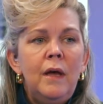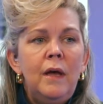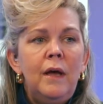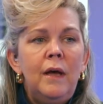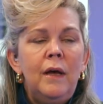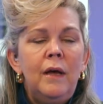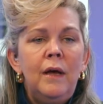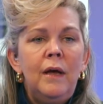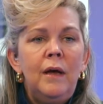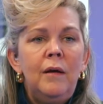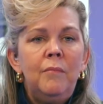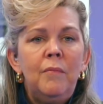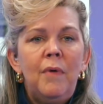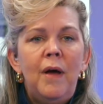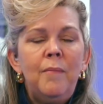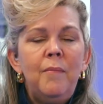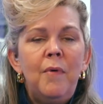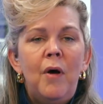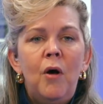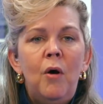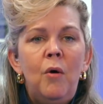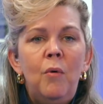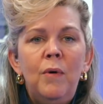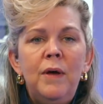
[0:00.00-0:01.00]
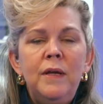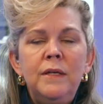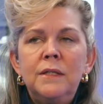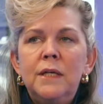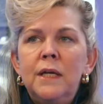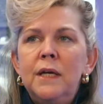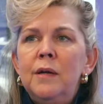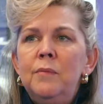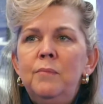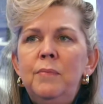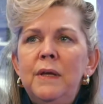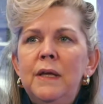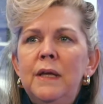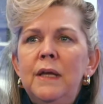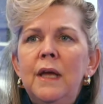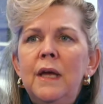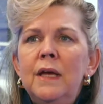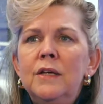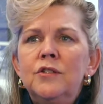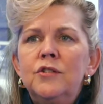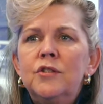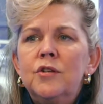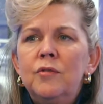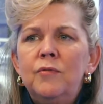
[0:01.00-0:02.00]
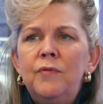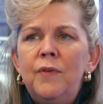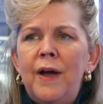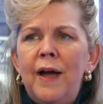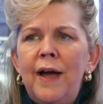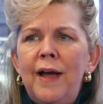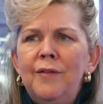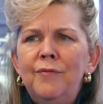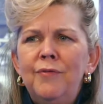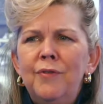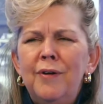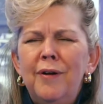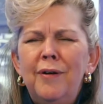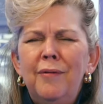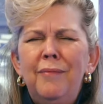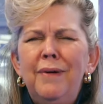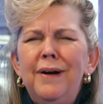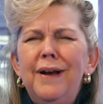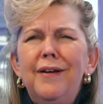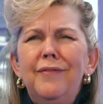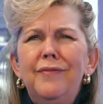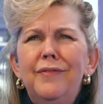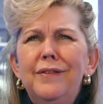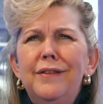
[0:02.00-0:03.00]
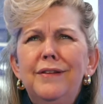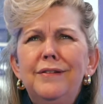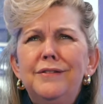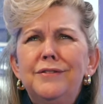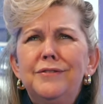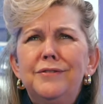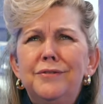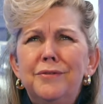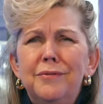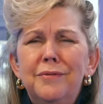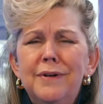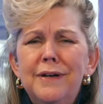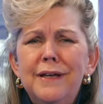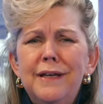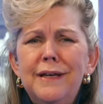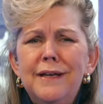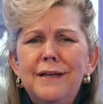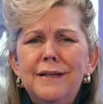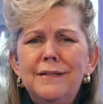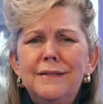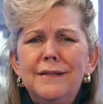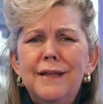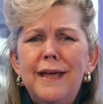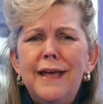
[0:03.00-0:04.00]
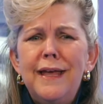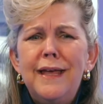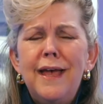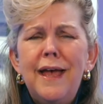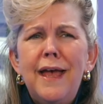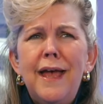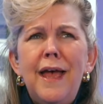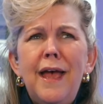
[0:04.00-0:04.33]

I'm always going to be a survivor, or whatever the story is. Like,